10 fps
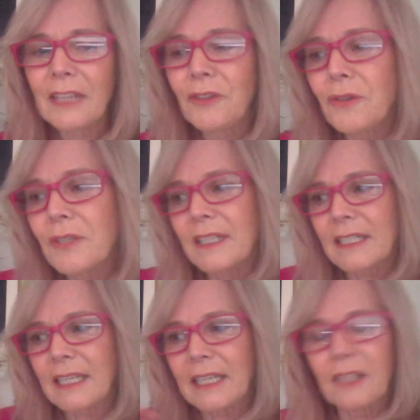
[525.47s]
And using
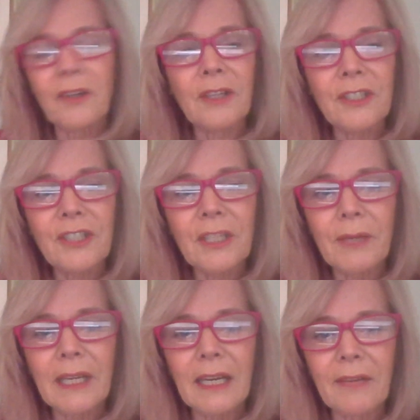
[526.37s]
the
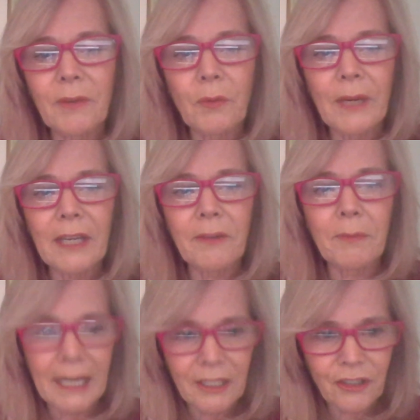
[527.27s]
technology, we have a way
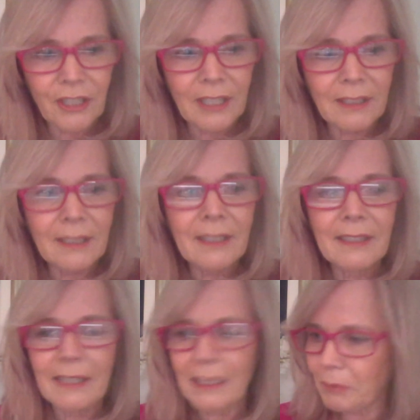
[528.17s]
of matching
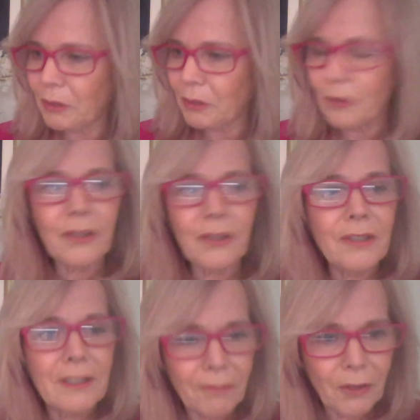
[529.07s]

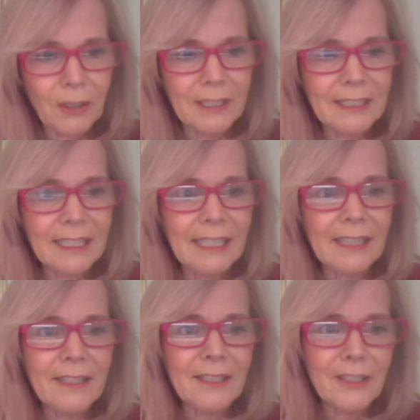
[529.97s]
employers and
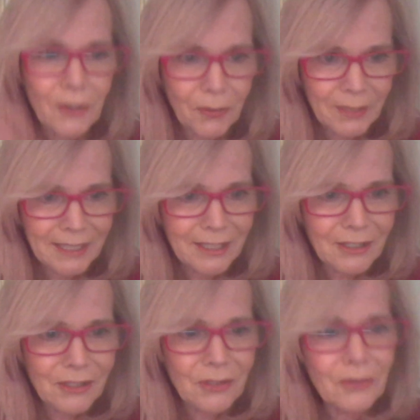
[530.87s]
volunteers to go
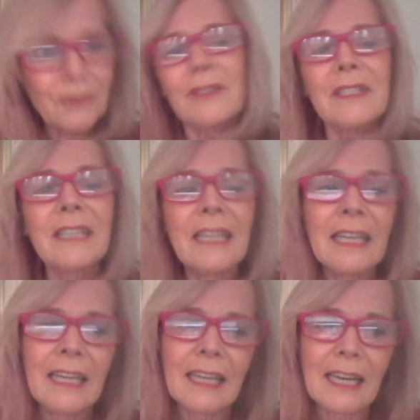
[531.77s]
into schools.